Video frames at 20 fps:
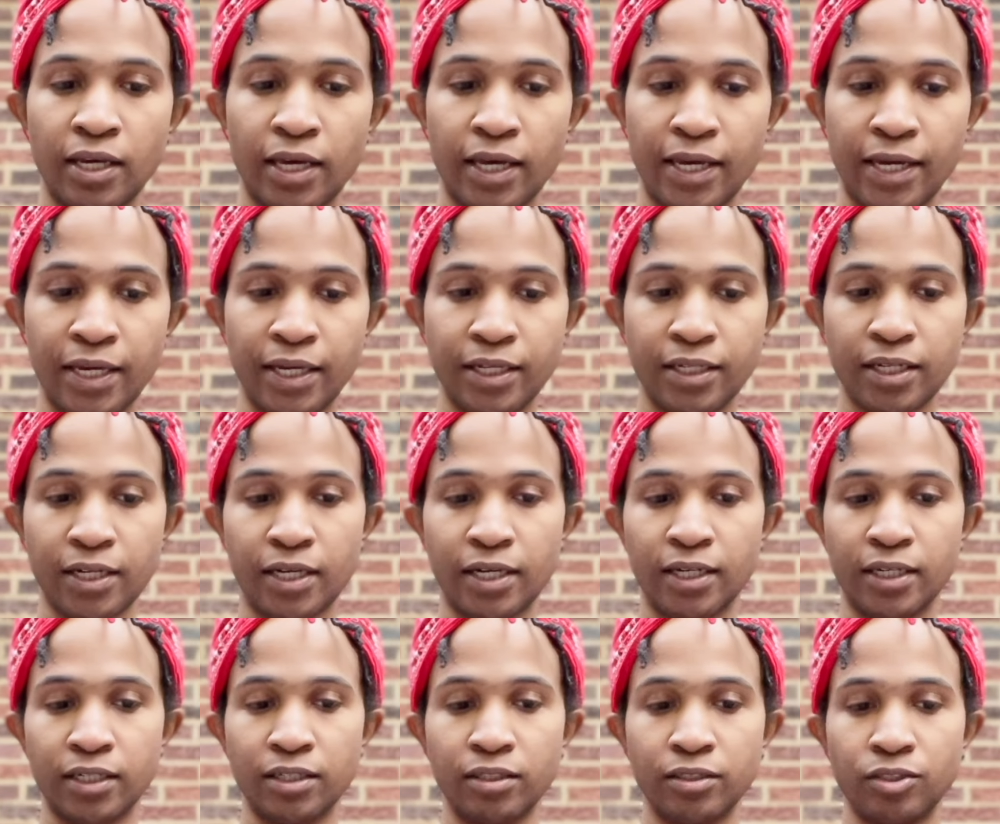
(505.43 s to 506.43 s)
And
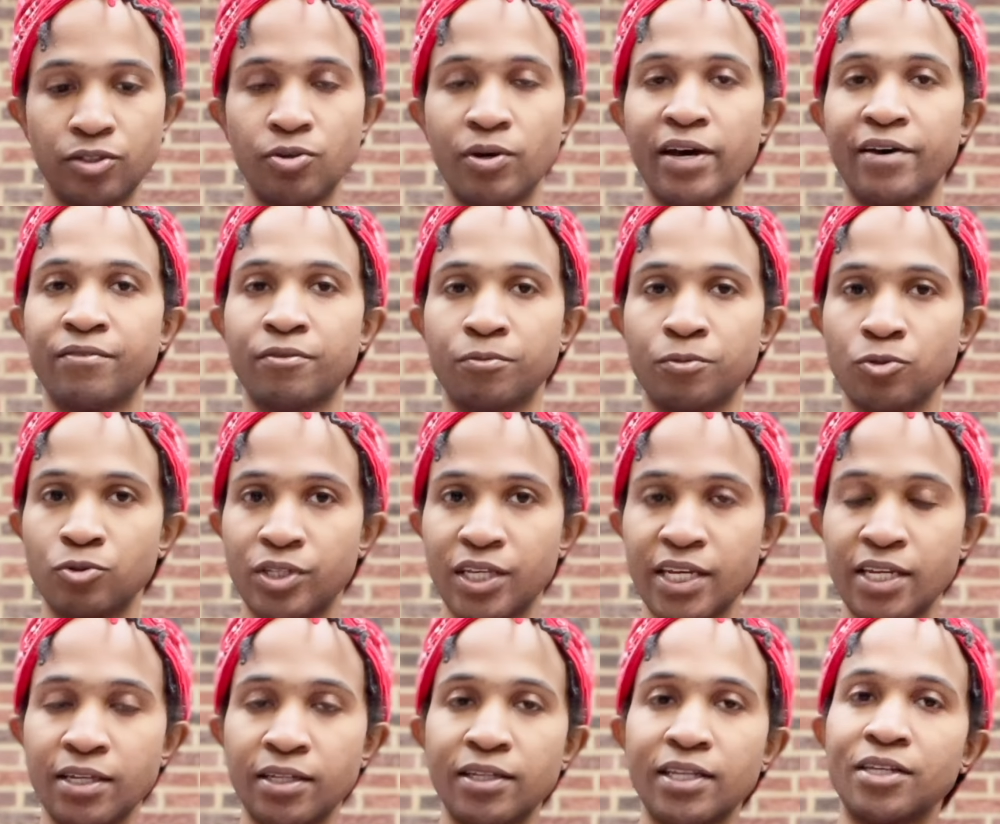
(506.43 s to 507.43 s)
you have a
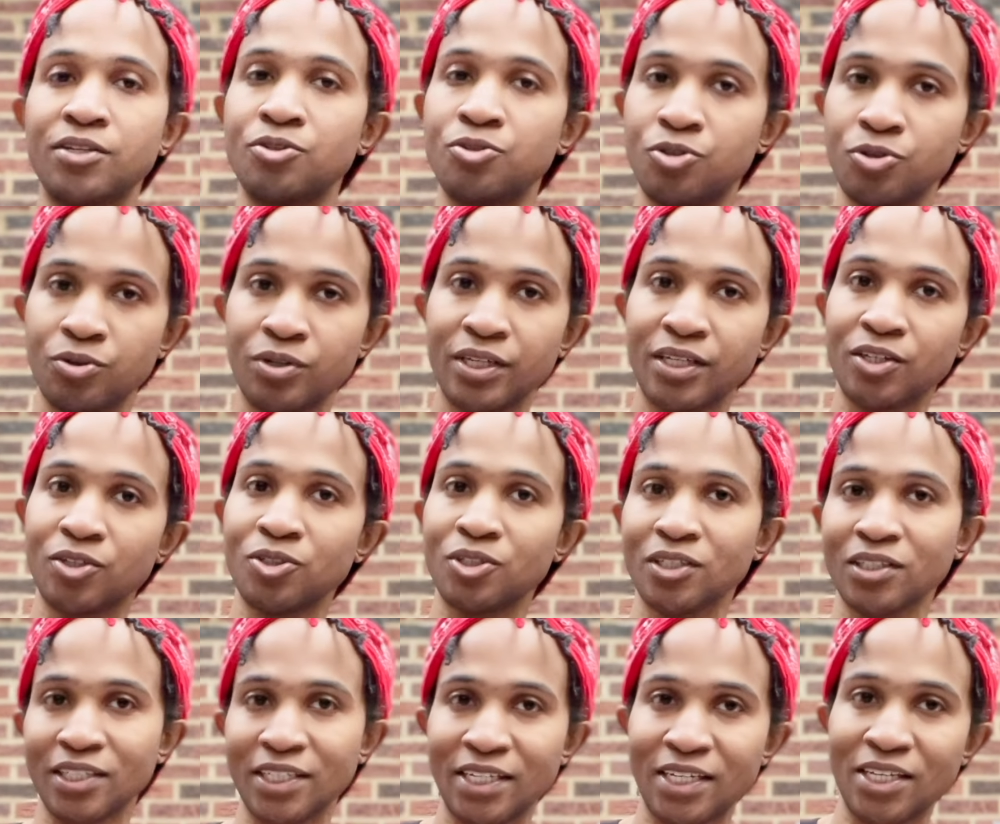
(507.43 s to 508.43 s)
routine that you do it in
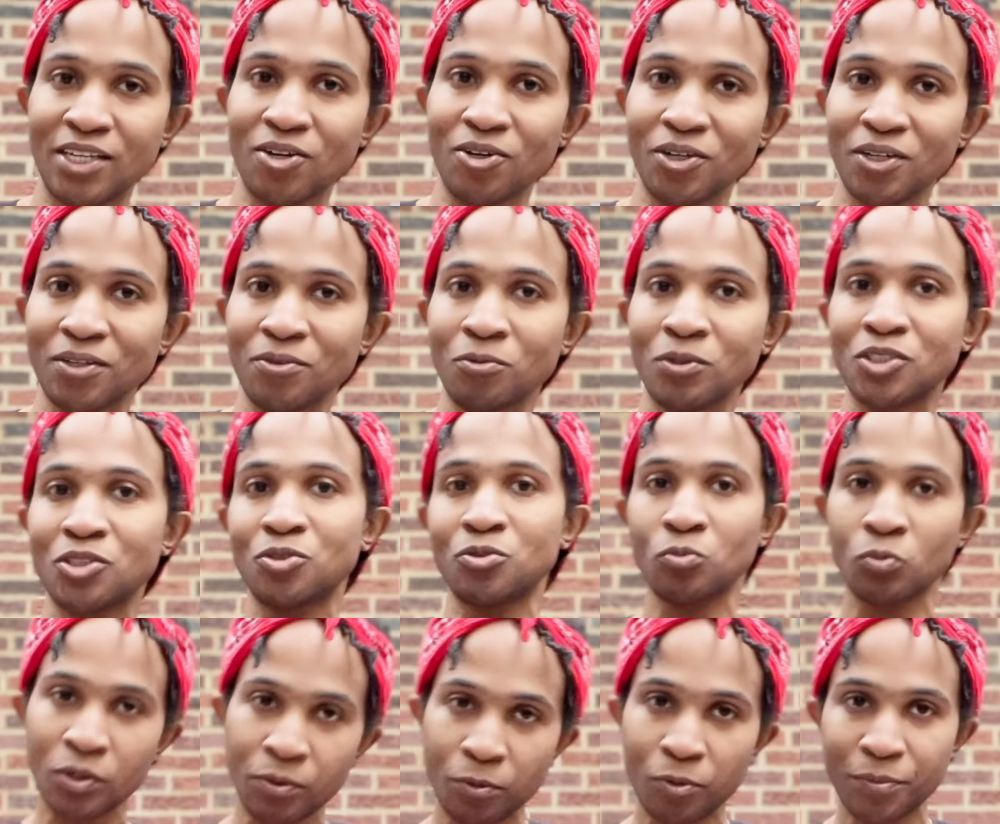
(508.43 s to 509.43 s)
Kundalini Yoga, which
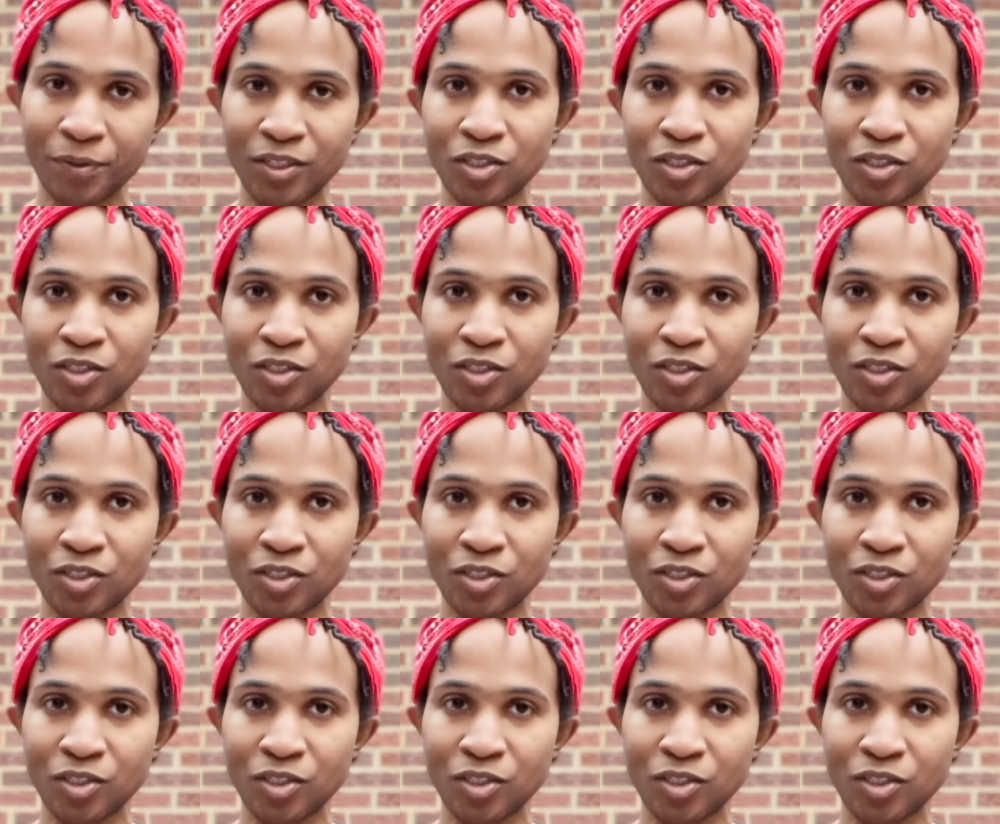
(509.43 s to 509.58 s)
we will be